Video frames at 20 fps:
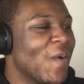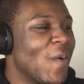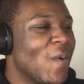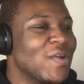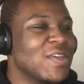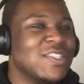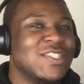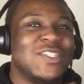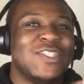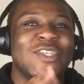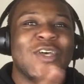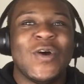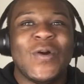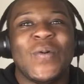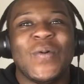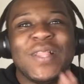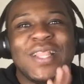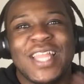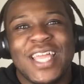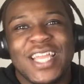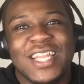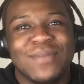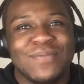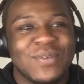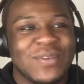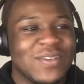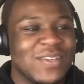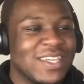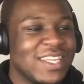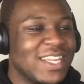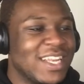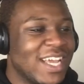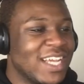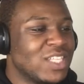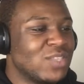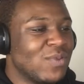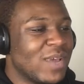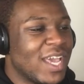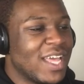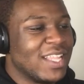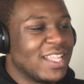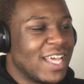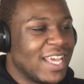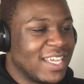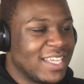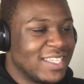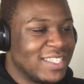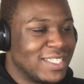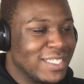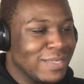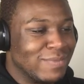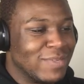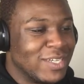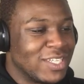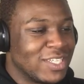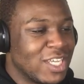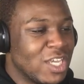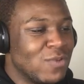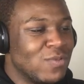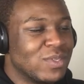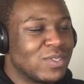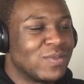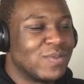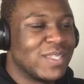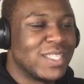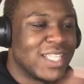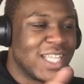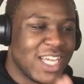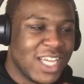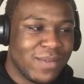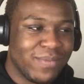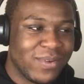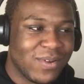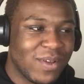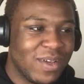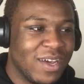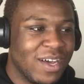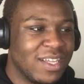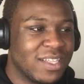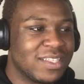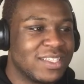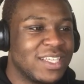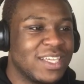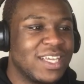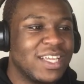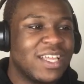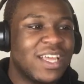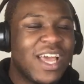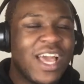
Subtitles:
so relatable, and that's why I like it so much. It was relatable content.